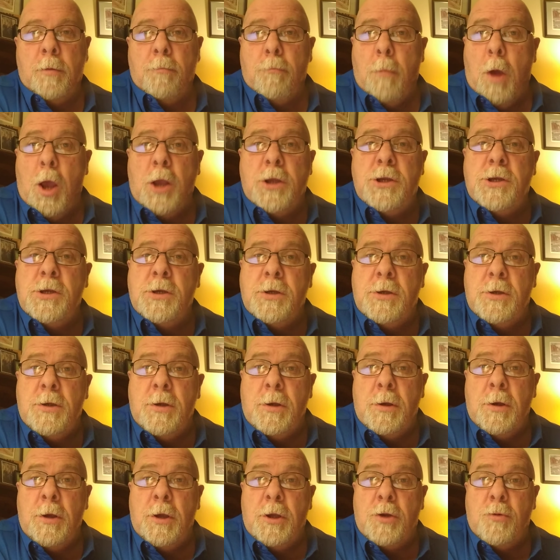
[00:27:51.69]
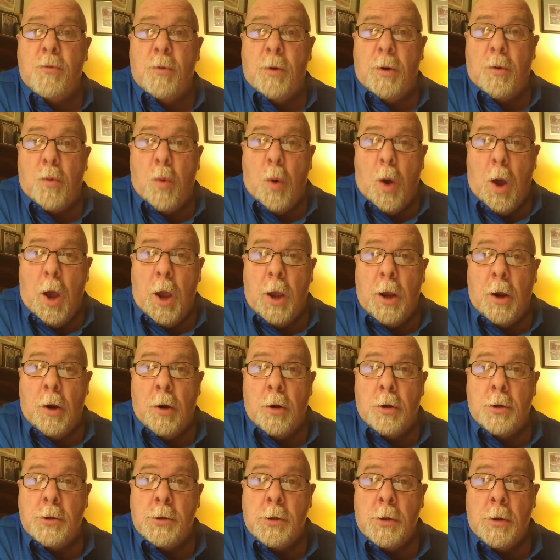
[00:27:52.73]
much as it
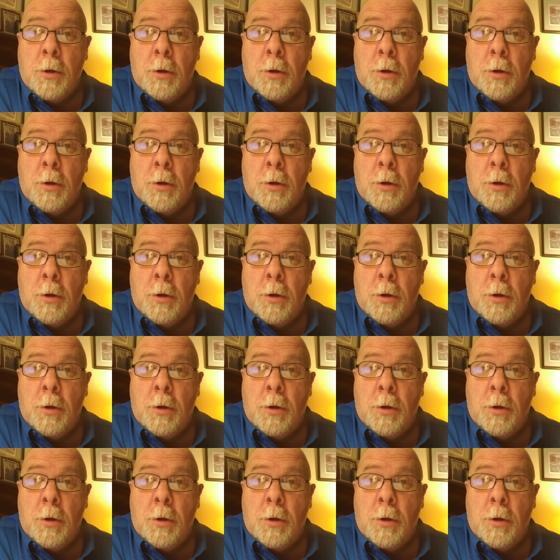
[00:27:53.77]
requires.